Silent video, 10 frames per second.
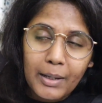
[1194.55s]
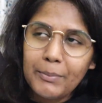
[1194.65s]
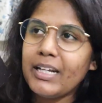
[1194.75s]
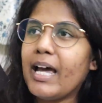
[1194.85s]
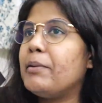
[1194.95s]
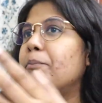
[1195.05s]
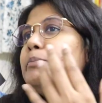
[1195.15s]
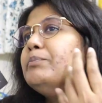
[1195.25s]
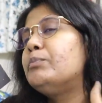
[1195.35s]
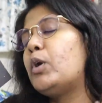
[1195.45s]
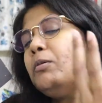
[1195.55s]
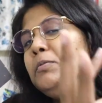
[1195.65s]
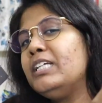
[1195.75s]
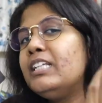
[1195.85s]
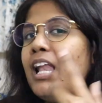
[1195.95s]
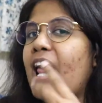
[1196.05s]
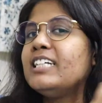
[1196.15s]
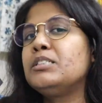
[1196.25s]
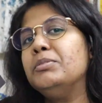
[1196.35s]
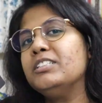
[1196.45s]
I mean, I'm probably the
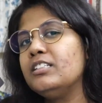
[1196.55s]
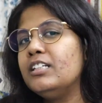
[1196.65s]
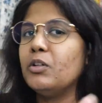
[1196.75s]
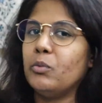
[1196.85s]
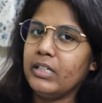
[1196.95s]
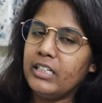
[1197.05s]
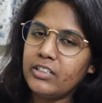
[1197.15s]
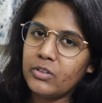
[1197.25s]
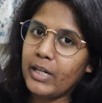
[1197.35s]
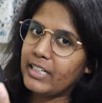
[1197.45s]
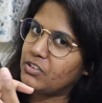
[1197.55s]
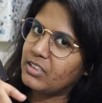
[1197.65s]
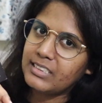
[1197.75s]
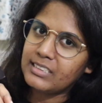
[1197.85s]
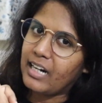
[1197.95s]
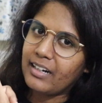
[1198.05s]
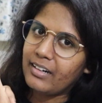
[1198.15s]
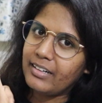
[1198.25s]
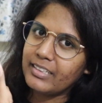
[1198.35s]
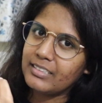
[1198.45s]
last person in the world to actually
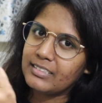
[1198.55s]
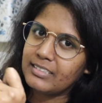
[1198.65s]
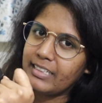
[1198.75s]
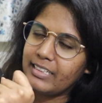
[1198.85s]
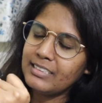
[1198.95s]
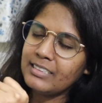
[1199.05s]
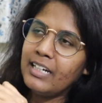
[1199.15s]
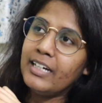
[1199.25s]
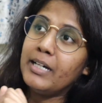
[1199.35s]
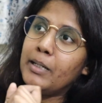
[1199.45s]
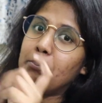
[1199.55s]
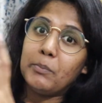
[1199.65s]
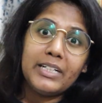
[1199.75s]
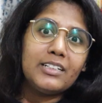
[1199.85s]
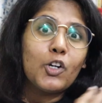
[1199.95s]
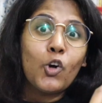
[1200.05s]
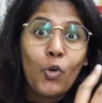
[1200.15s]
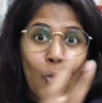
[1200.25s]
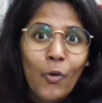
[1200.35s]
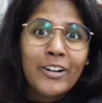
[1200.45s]
start reading this series. But
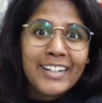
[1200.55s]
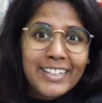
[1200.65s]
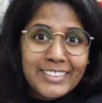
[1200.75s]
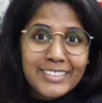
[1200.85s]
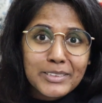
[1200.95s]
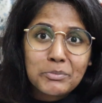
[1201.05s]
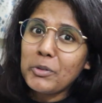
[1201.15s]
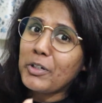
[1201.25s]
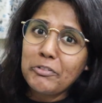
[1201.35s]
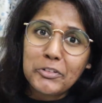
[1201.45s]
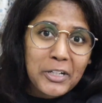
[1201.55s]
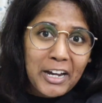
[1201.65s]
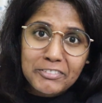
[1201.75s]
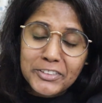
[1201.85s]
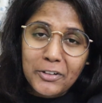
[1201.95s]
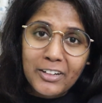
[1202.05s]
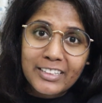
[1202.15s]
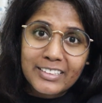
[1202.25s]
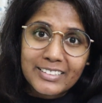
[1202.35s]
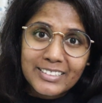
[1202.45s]
go read this book if you haven't
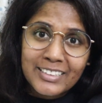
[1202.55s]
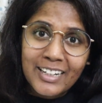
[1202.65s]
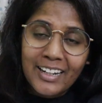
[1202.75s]
already.